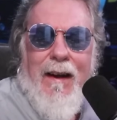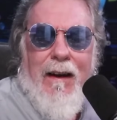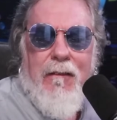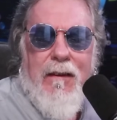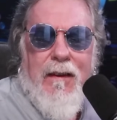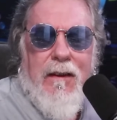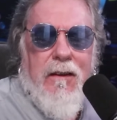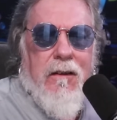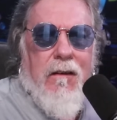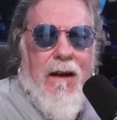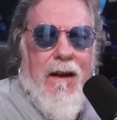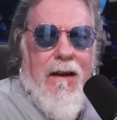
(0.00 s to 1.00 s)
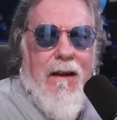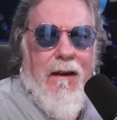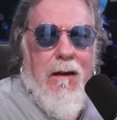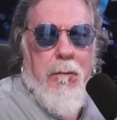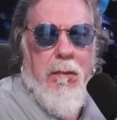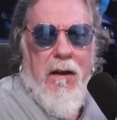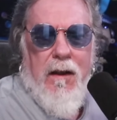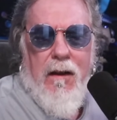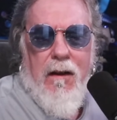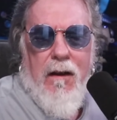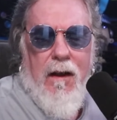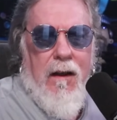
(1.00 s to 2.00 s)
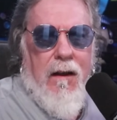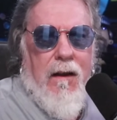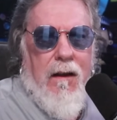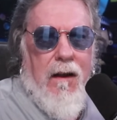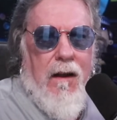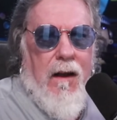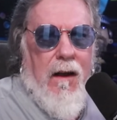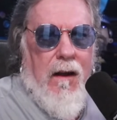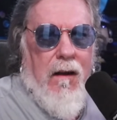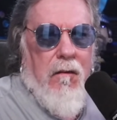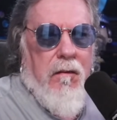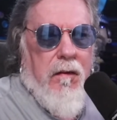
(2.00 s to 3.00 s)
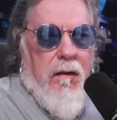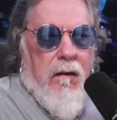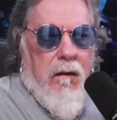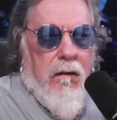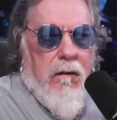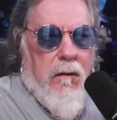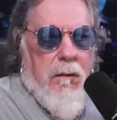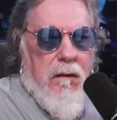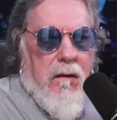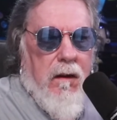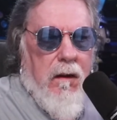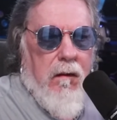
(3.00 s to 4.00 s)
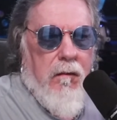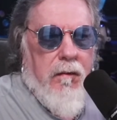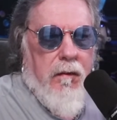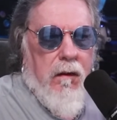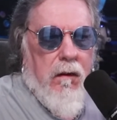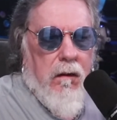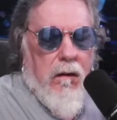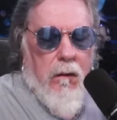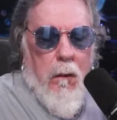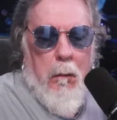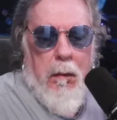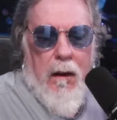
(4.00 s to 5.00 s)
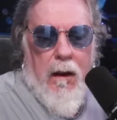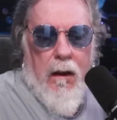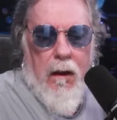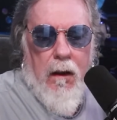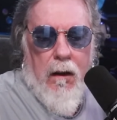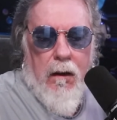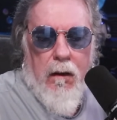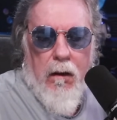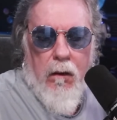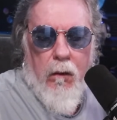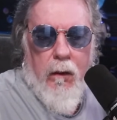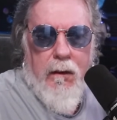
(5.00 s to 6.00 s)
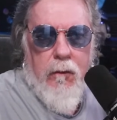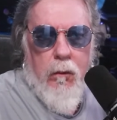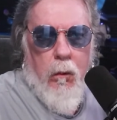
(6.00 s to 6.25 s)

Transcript: everything dried up, and they did have the Christmas Eve little potluck there at Lori's